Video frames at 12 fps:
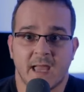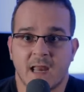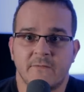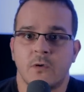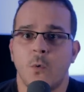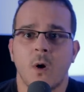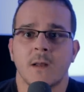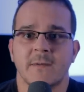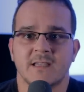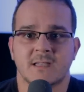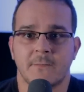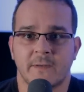And if you want to be
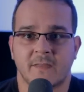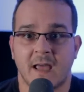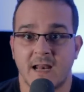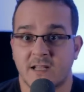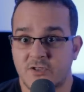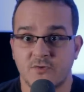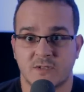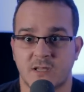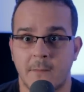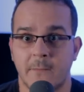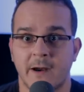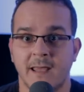sympathetic to
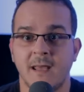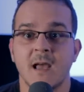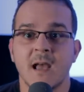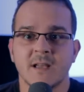somebody,